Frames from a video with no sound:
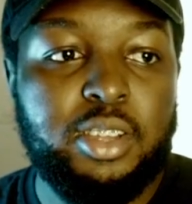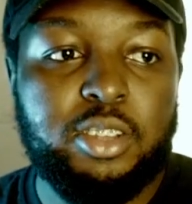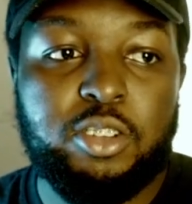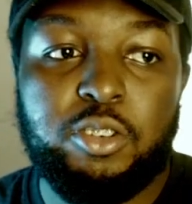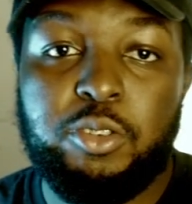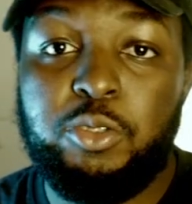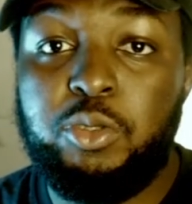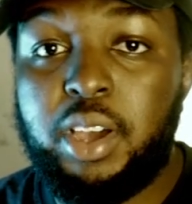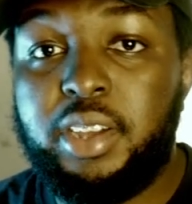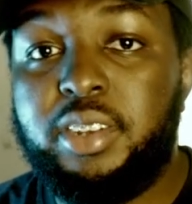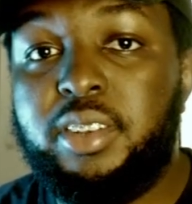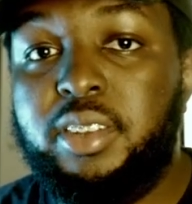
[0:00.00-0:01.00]
you know, you
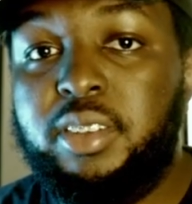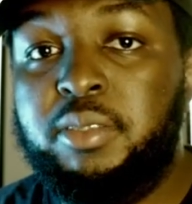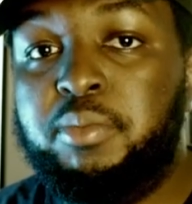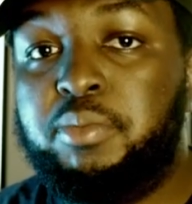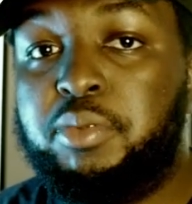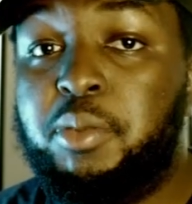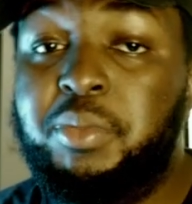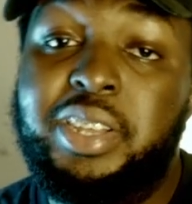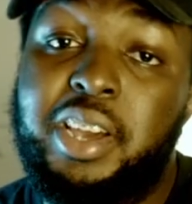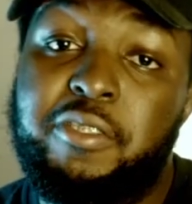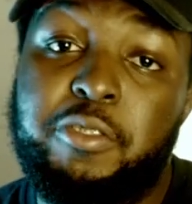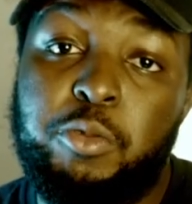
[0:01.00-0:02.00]
actually probably
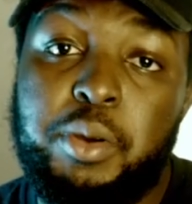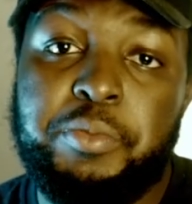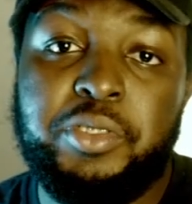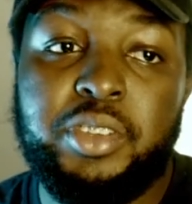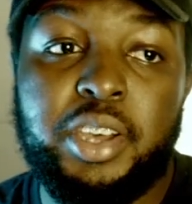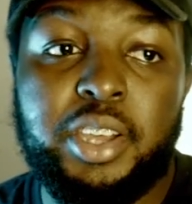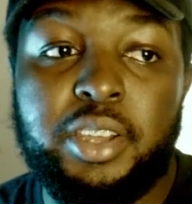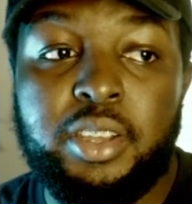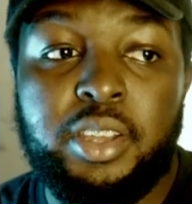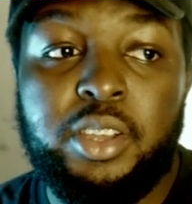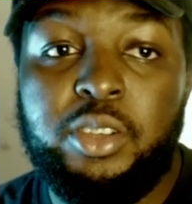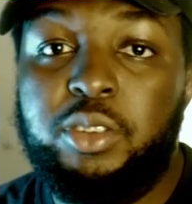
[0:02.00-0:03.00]
have a website,
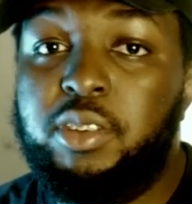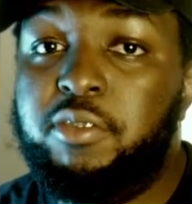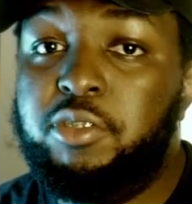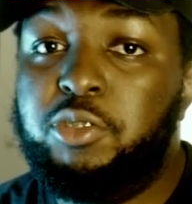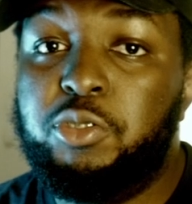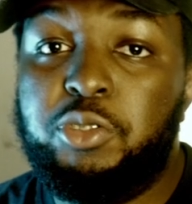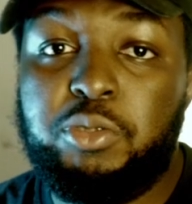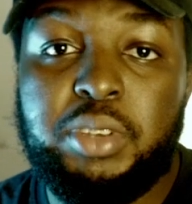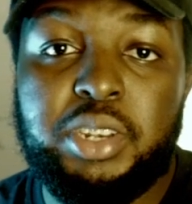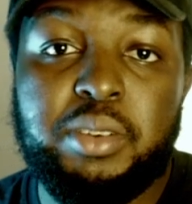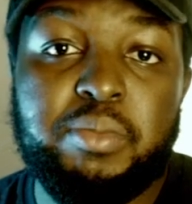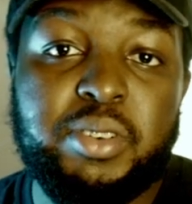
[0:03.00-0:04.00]
you have a social
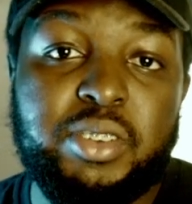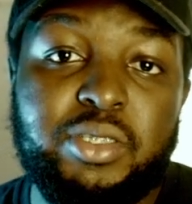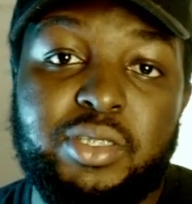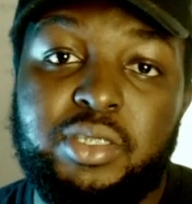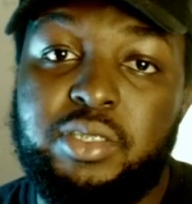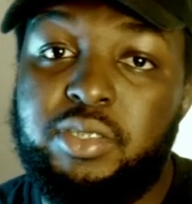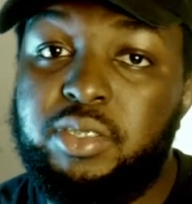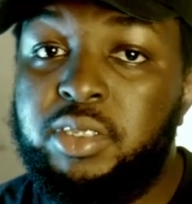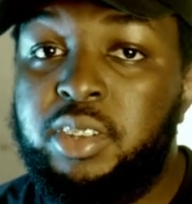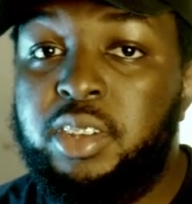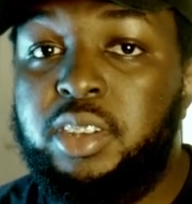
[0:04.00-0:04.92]
media presence,